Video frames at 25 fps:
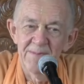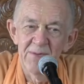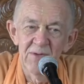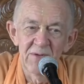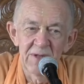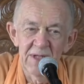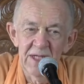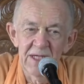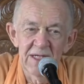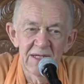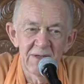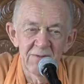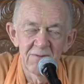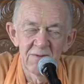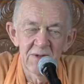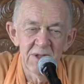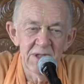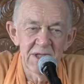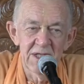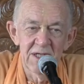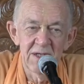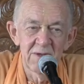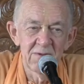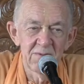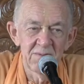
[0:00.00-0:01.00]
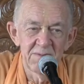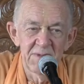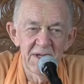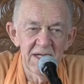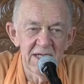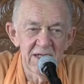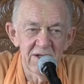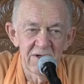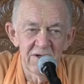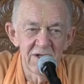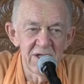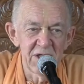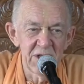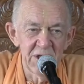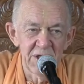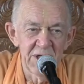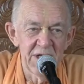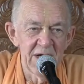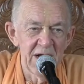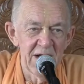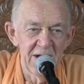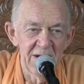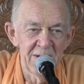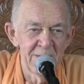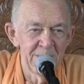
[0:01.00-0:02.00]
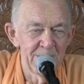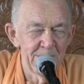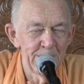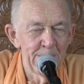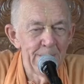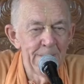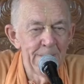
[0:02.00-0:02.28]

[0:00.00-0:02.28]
Putana was killed by Krishna,